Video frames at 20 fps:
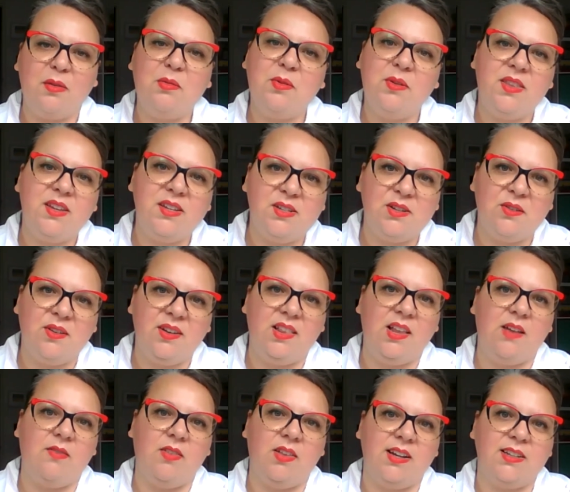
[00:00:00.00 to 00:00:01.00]
through the degree
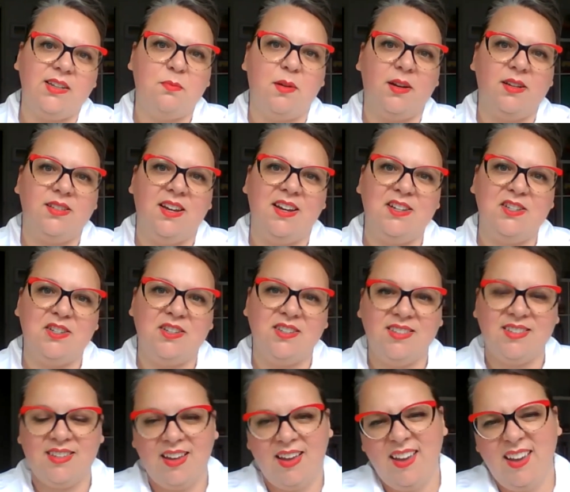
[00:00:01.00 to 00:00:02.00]
level
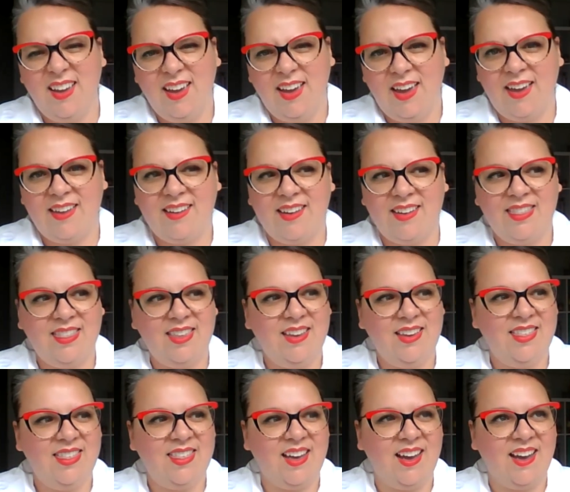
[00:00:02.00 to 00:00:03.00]
expectations. And I
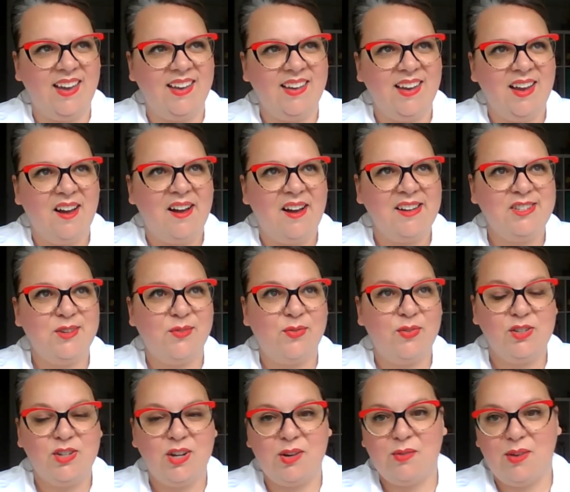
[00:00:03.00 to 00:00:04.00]
think that a
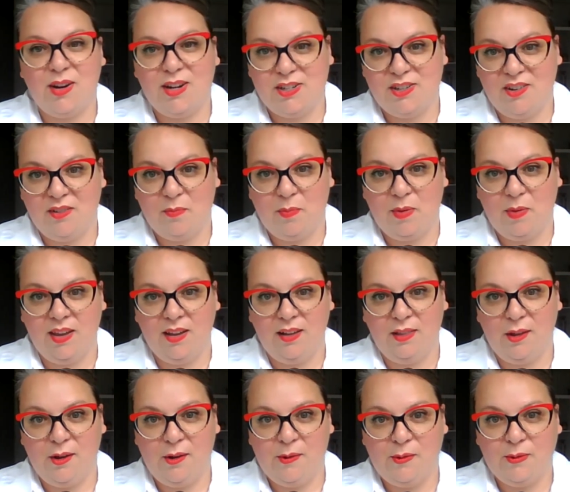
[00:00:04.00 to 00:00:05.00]
different generation of
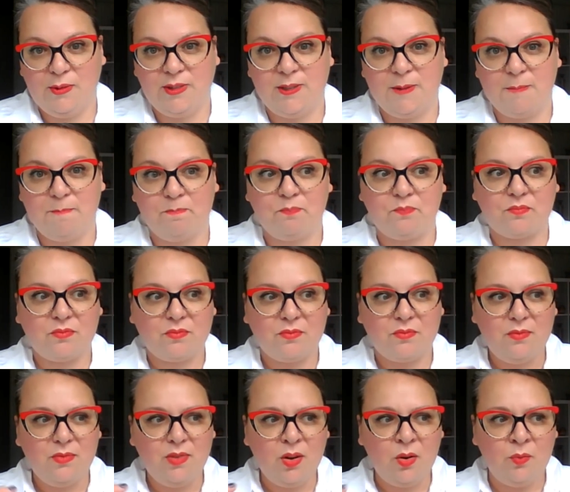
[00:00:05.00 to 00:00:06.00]
PLOs
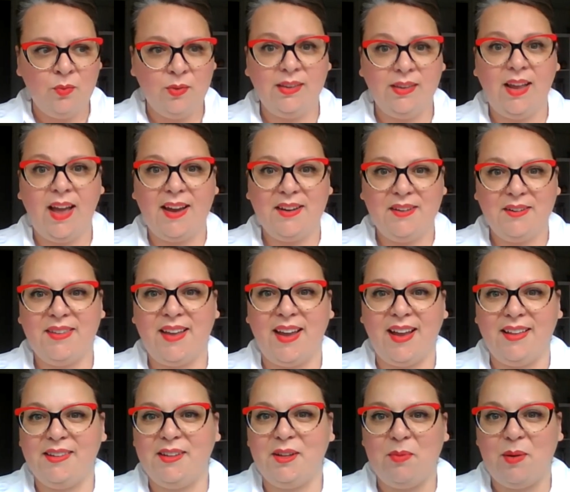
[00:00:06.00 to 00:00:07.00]
relied on
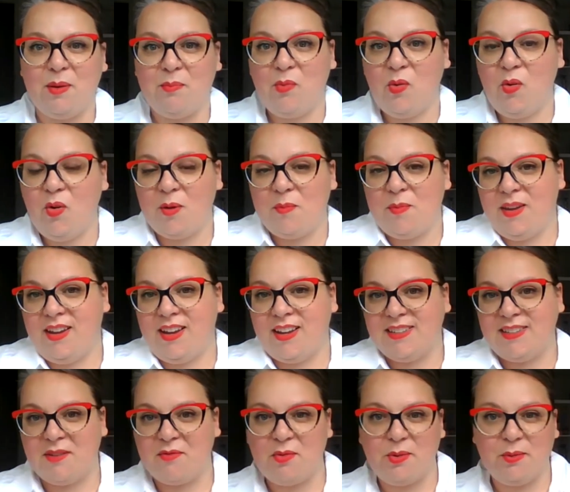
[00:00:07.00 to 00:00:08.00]
that a little bit more
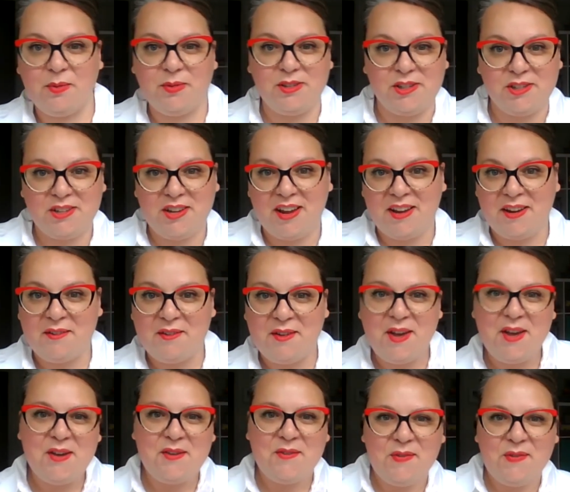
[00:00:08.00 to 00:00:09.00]
because everyone was just kind of
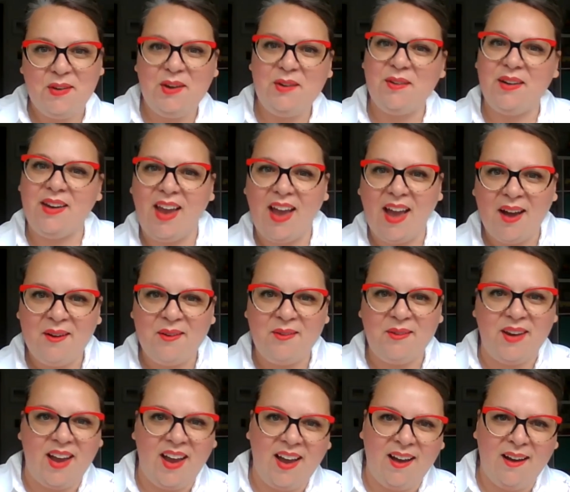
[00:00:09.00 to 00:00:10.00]
figuring out
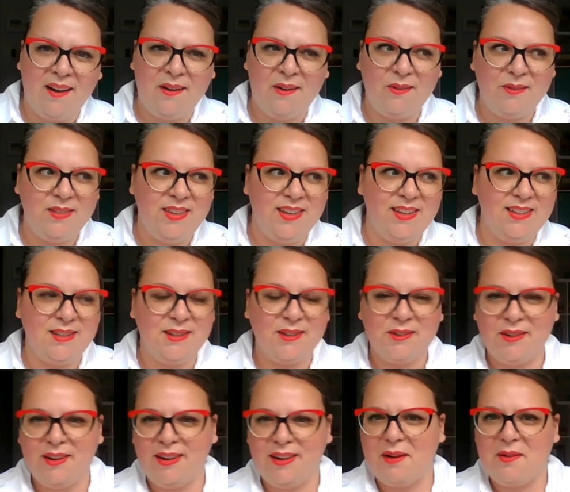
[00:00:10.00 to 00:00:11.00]
how these
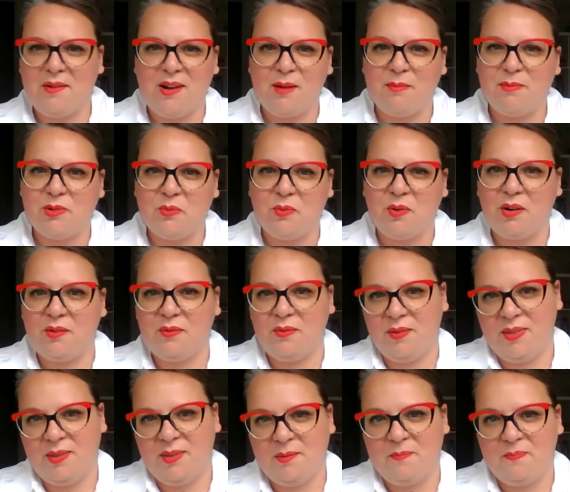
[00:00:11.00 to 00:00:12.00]
learning outcomes worked
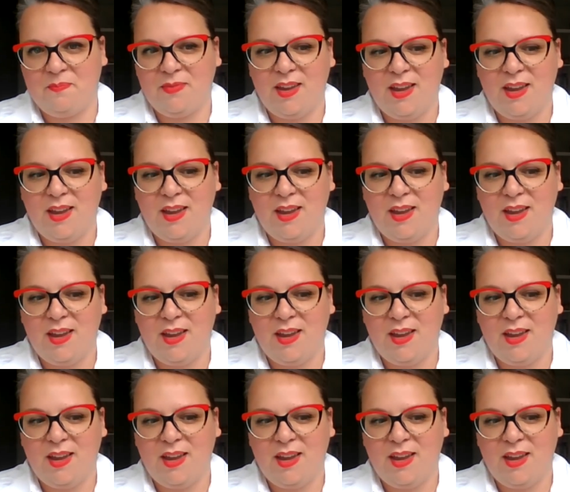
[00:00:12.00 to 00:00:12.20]
for them.